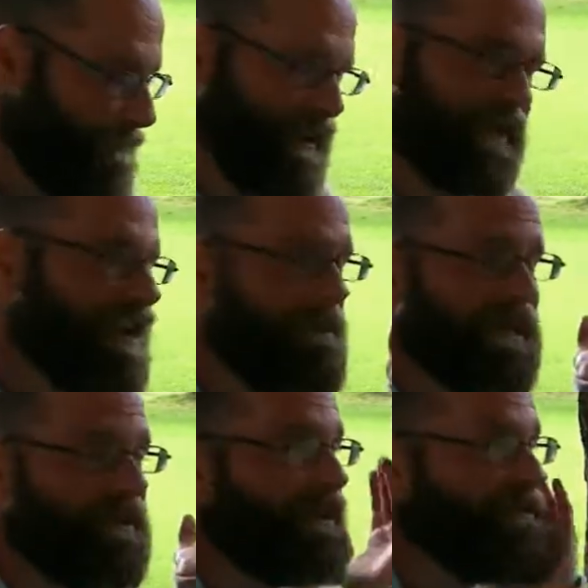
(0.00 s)
playing
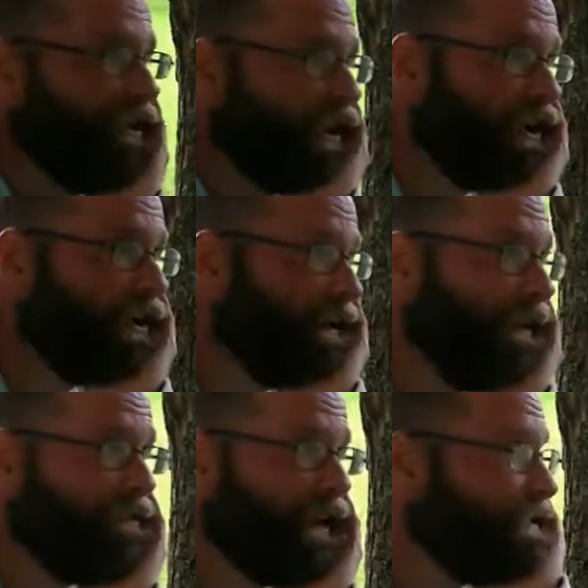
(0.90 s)
comedy clubs. All
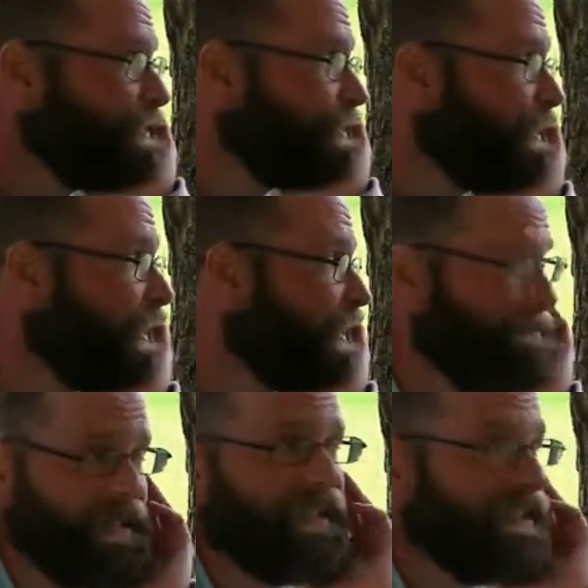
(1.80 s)
my friends are
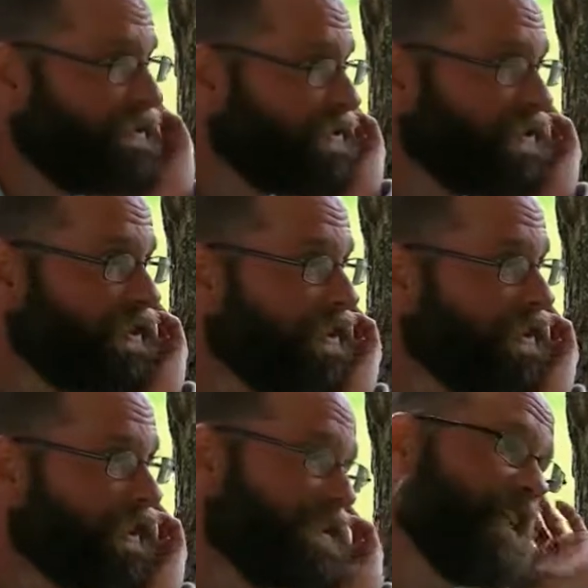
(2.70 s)
comedians,
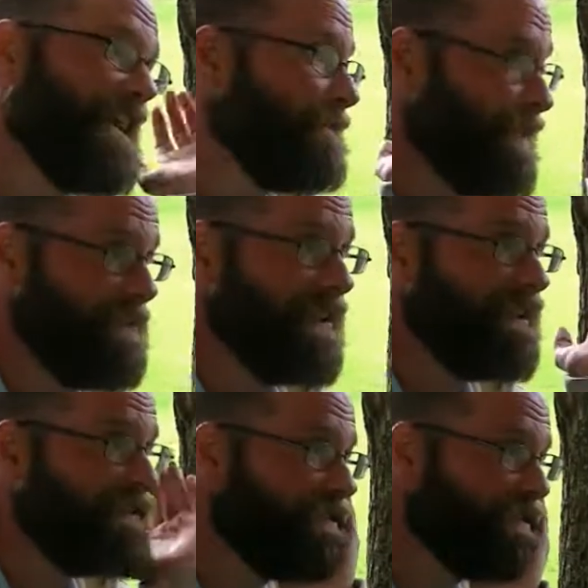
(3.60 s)
like stand-up
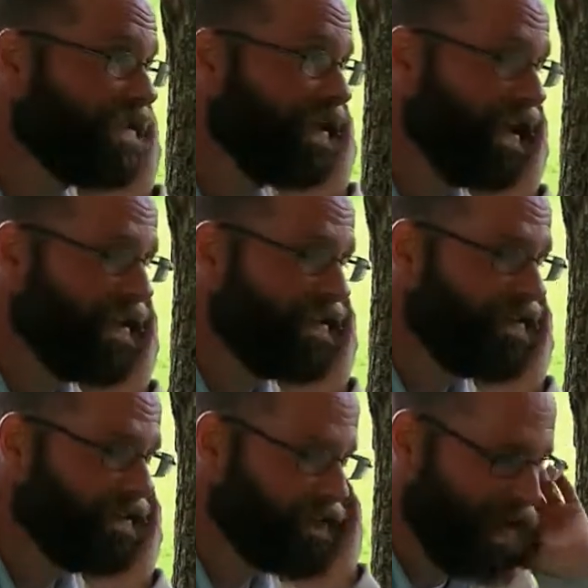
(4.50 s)
comedians, and
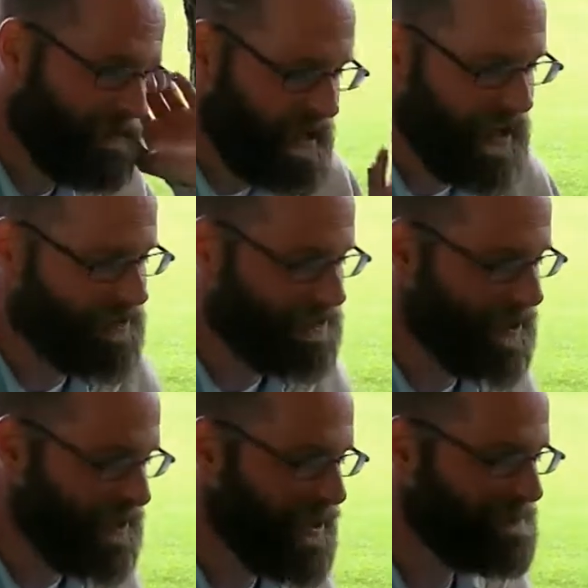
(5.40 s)
so I've kind of
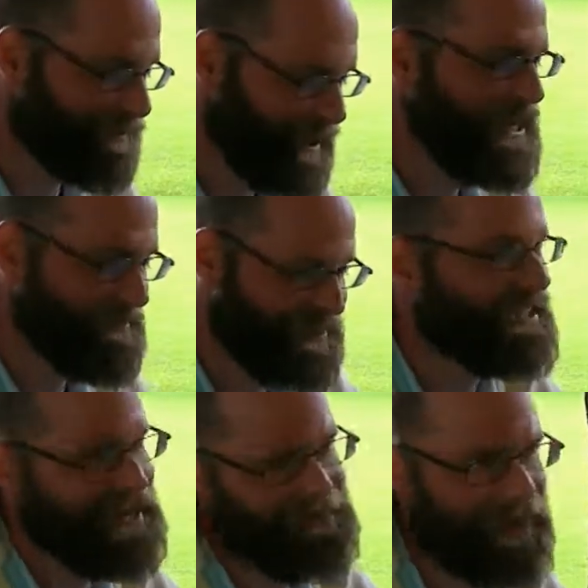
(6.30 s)
grown up playing with
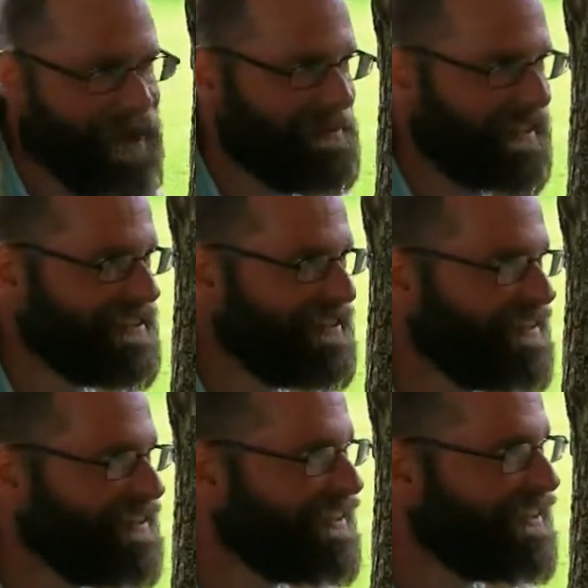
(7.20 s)
stand-up
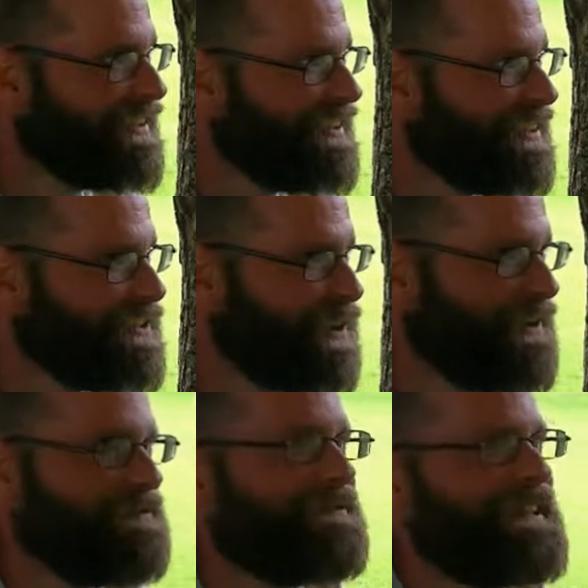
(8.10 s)
comics. So
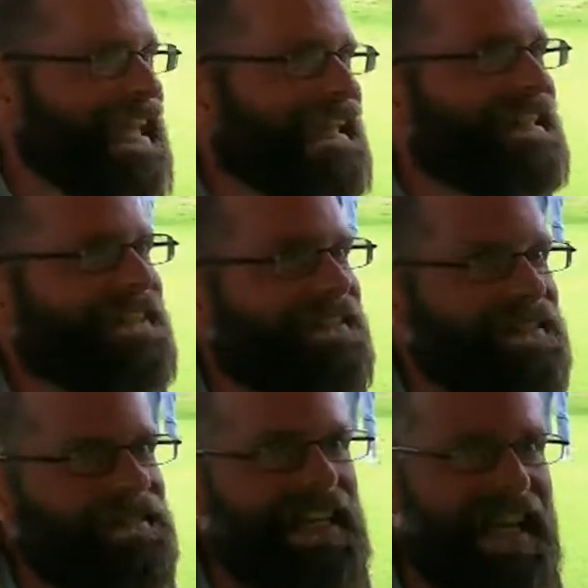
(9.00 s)
I've taken,
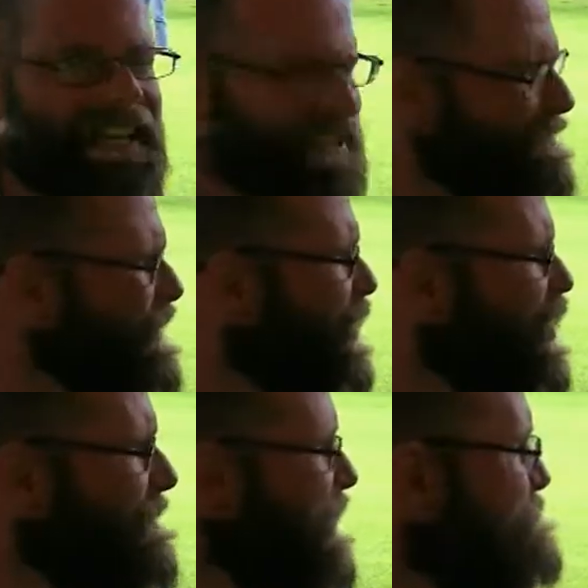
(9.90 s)
I guess, some of their comic